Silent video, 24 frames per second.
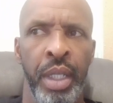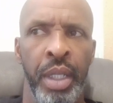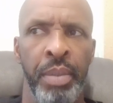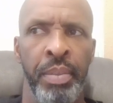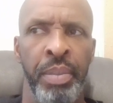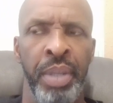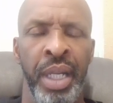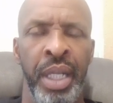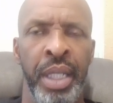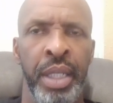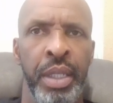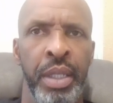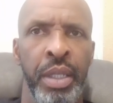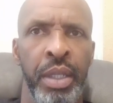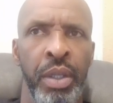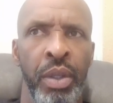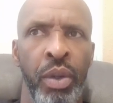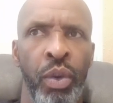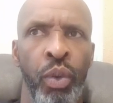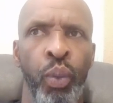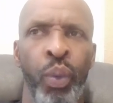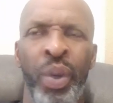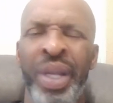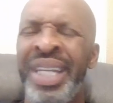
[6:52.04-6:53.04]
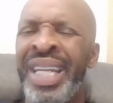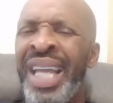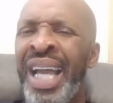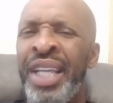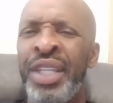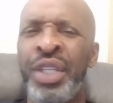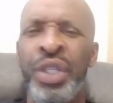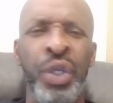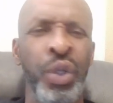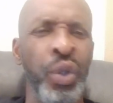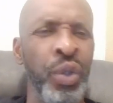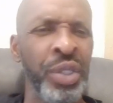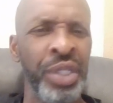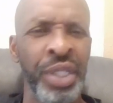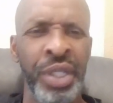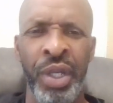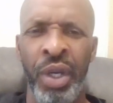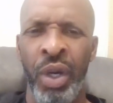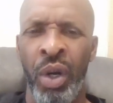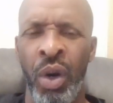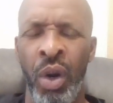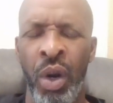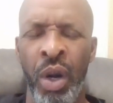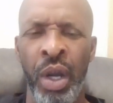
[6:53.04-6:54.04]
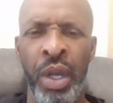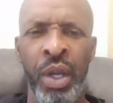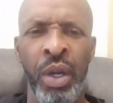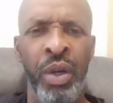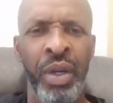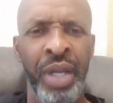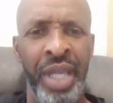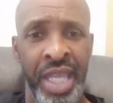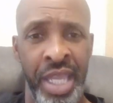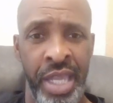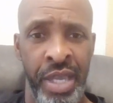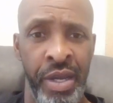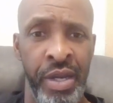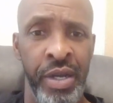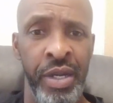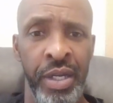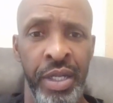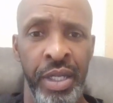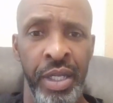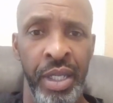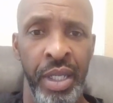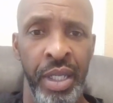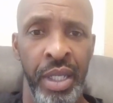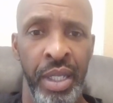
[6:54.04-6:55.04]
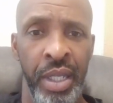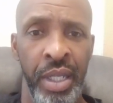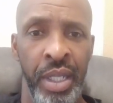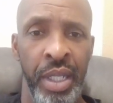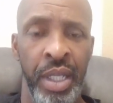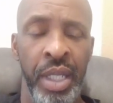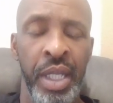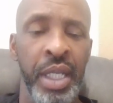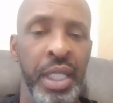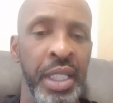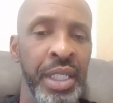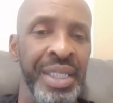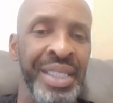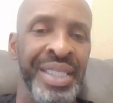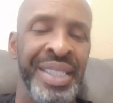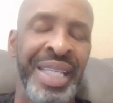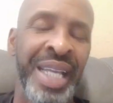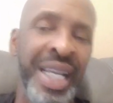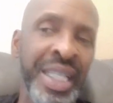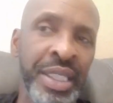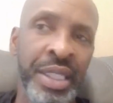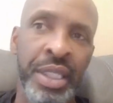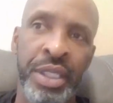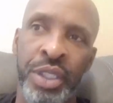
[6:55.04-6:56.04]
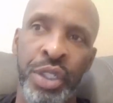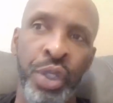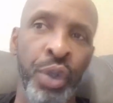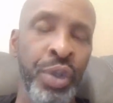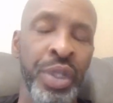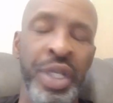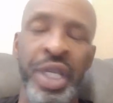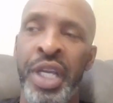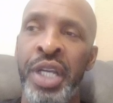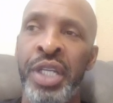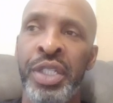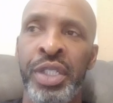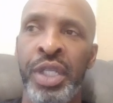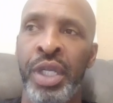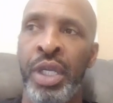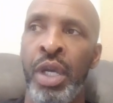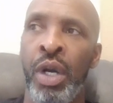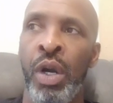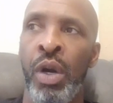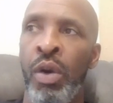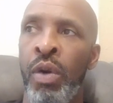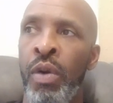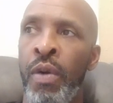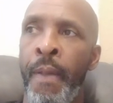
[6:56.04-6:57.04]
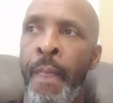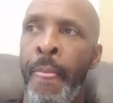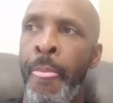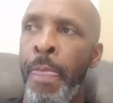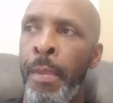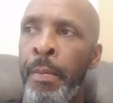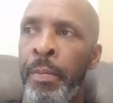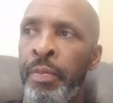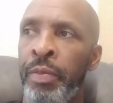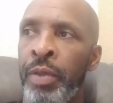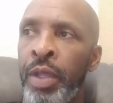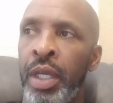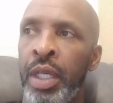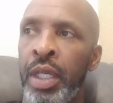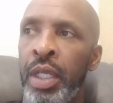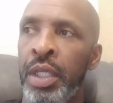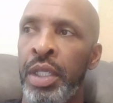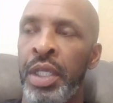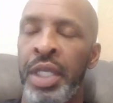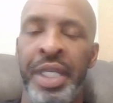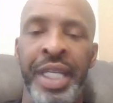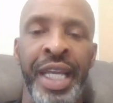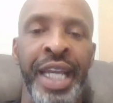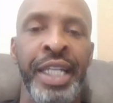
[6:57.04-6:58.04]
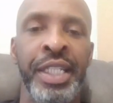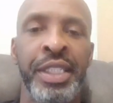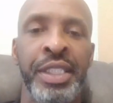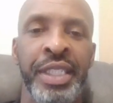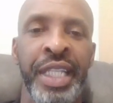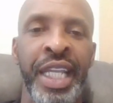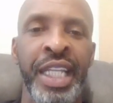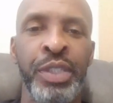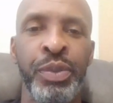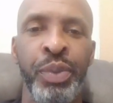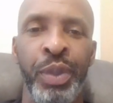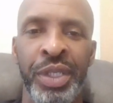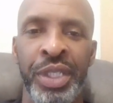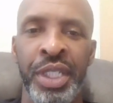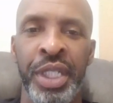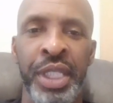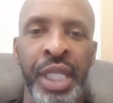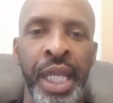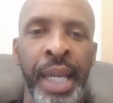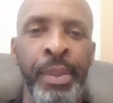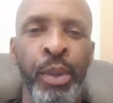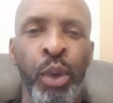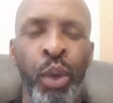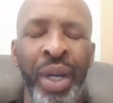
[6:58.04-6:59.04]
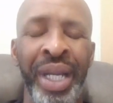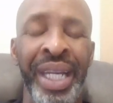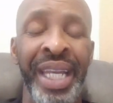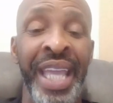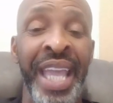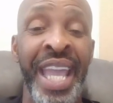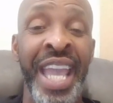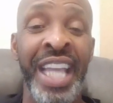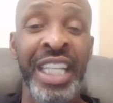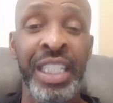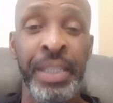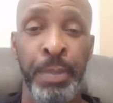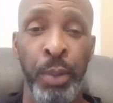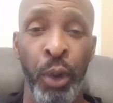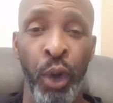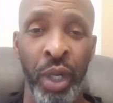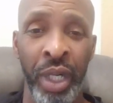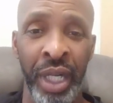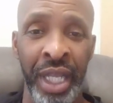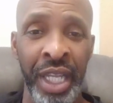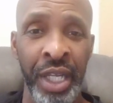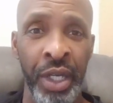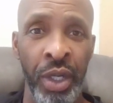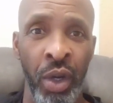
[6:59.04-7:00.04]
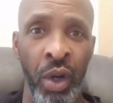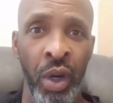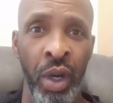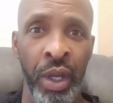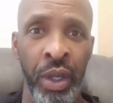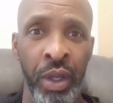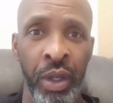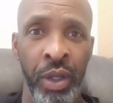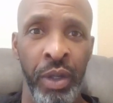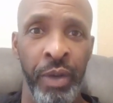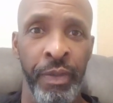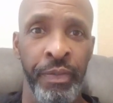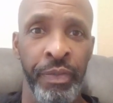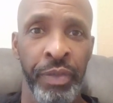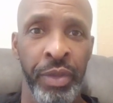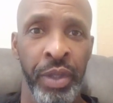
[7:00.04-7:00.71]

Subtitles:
But we not using the oil here. Just 2 years ago, United States was the number one exporter in oil.